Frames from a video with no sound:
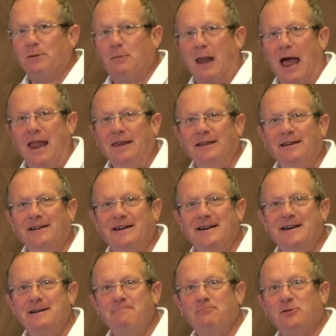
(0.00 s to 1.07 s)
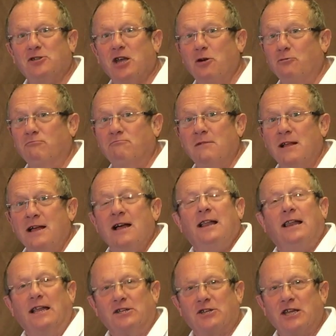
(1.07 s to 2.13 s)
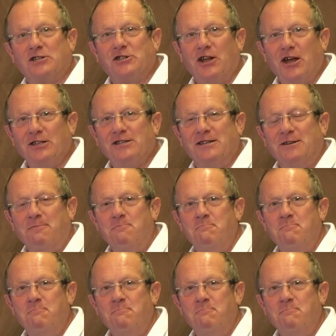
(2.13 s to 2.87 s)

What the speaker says: plan. So let's get started.